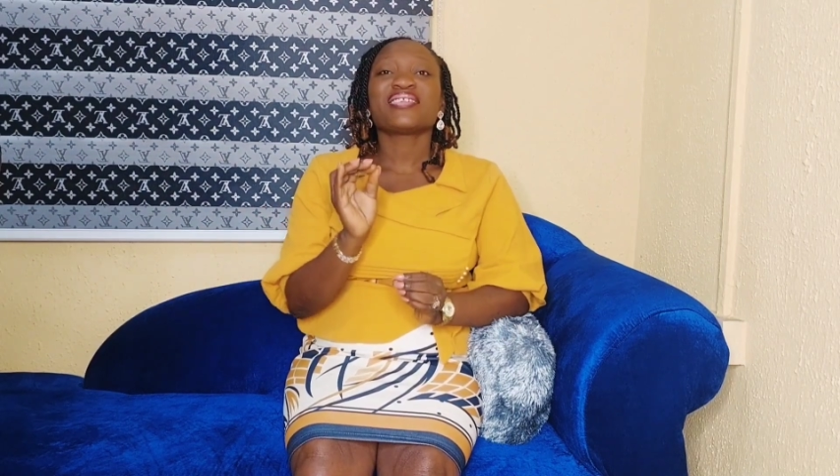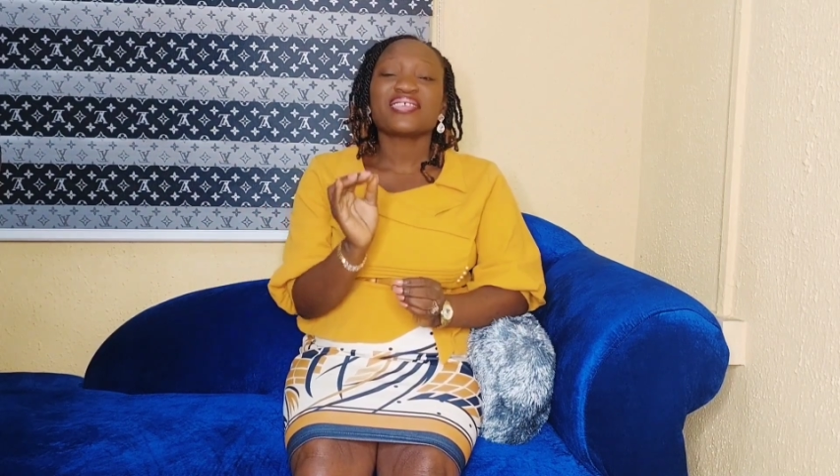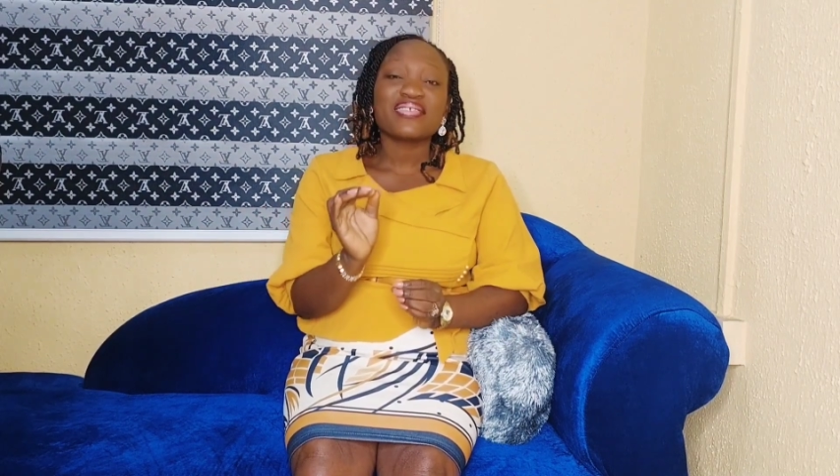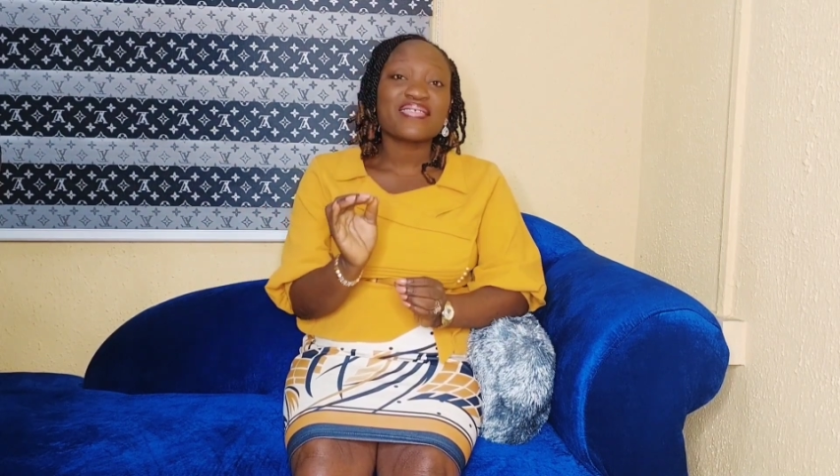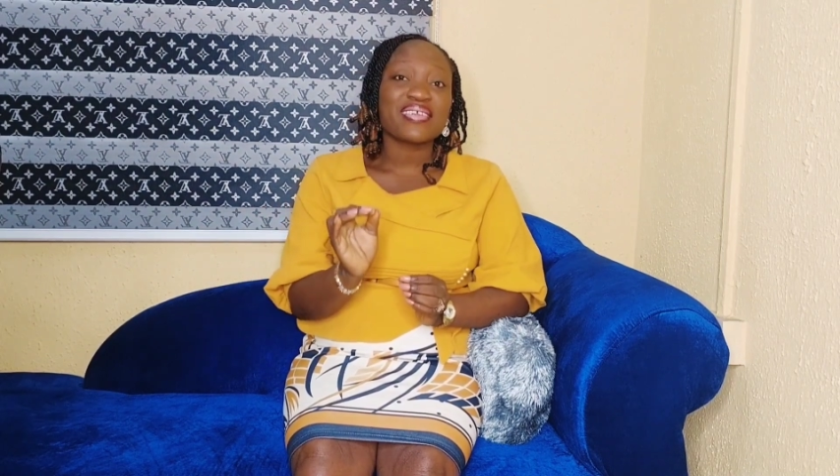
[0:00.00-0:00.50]

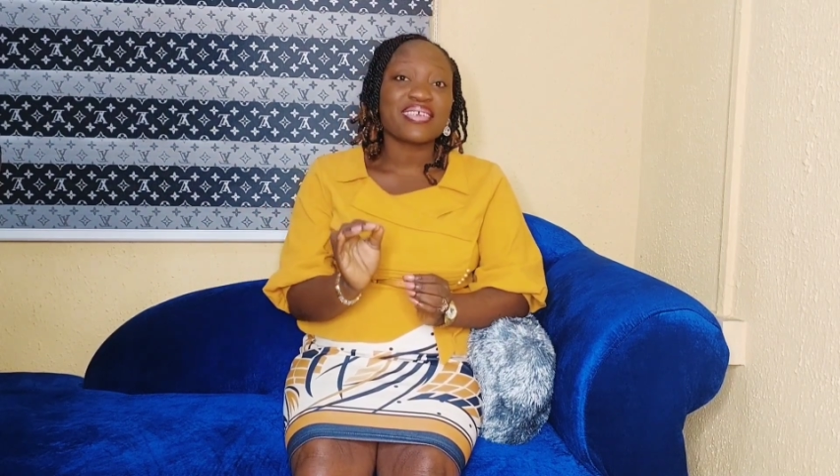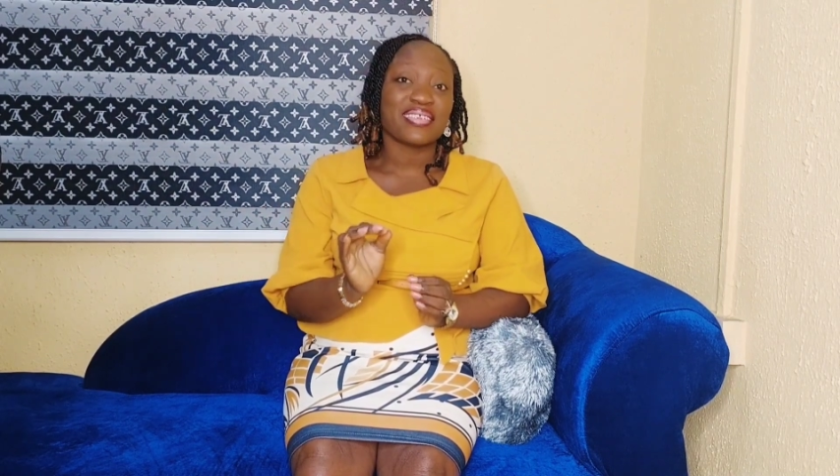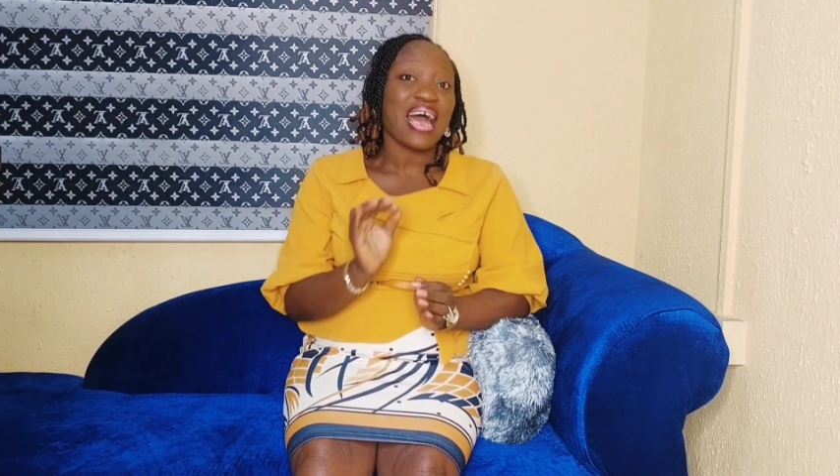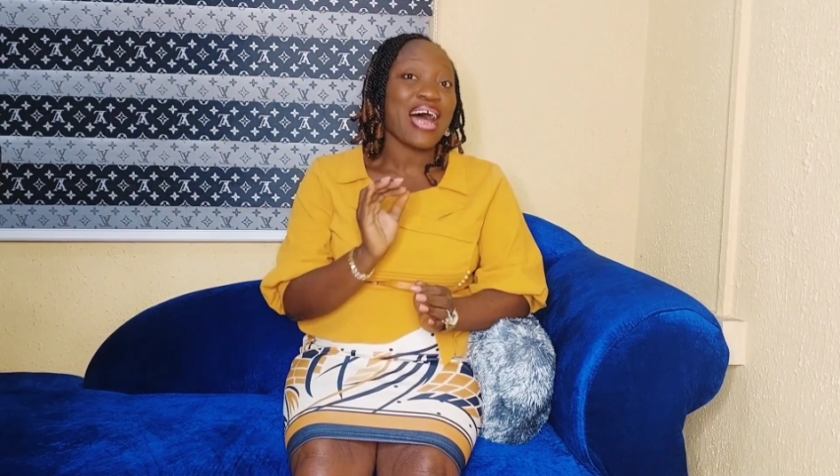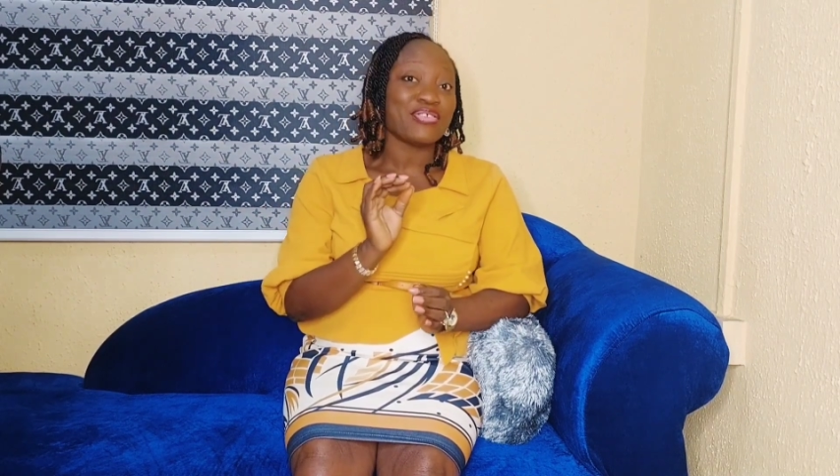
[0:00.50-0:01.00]
certain
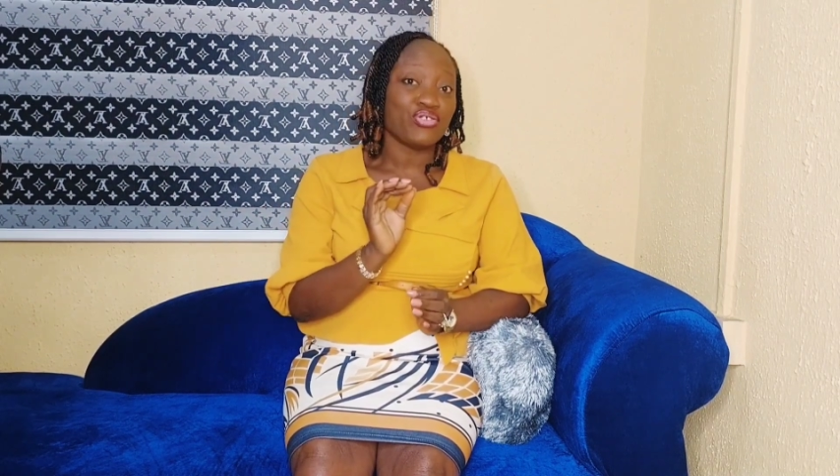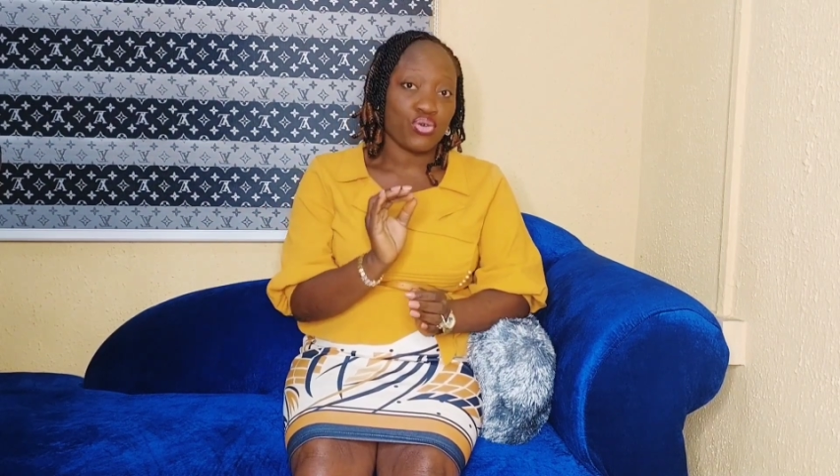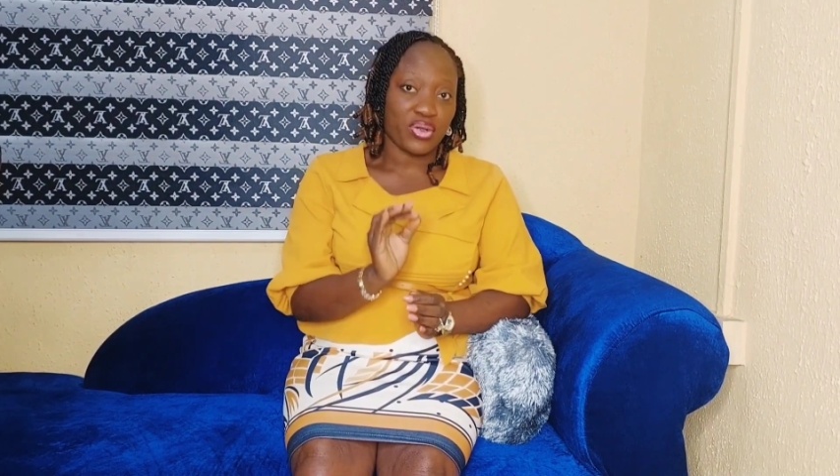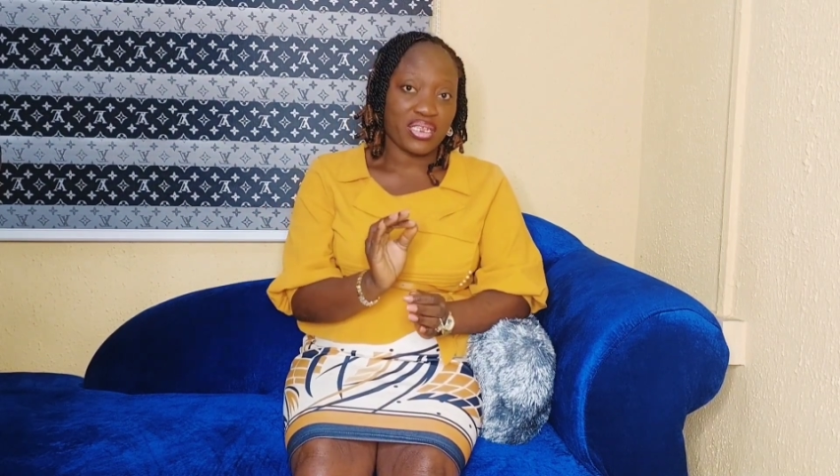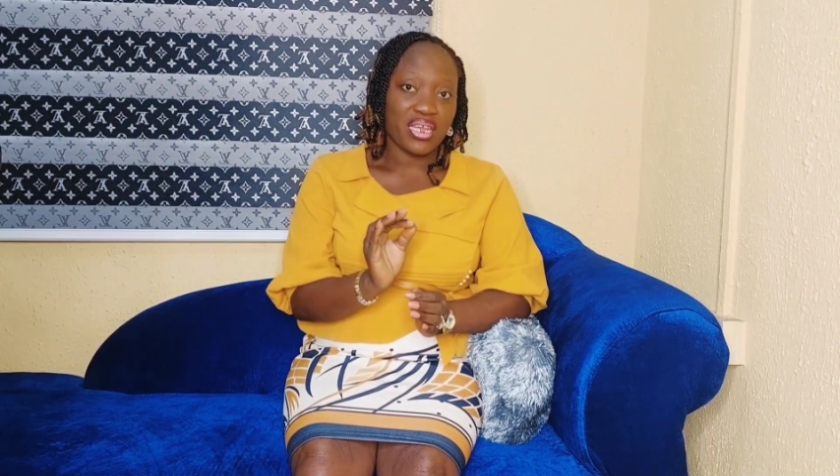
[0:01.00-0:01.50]
things are
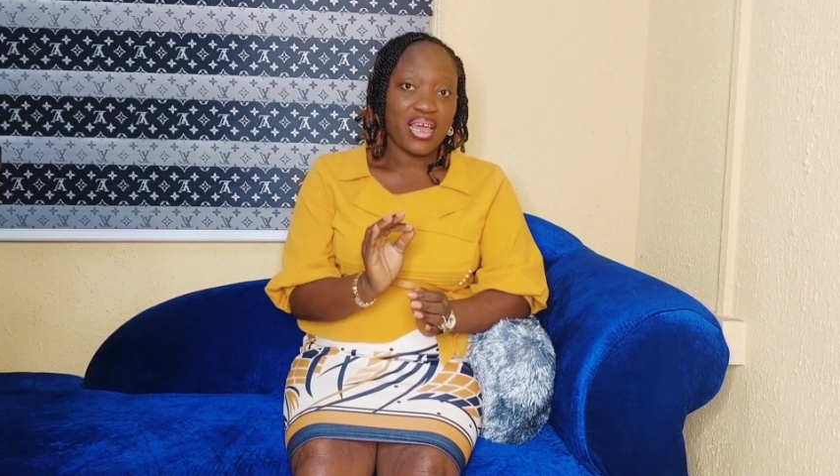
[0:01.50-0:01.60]
done,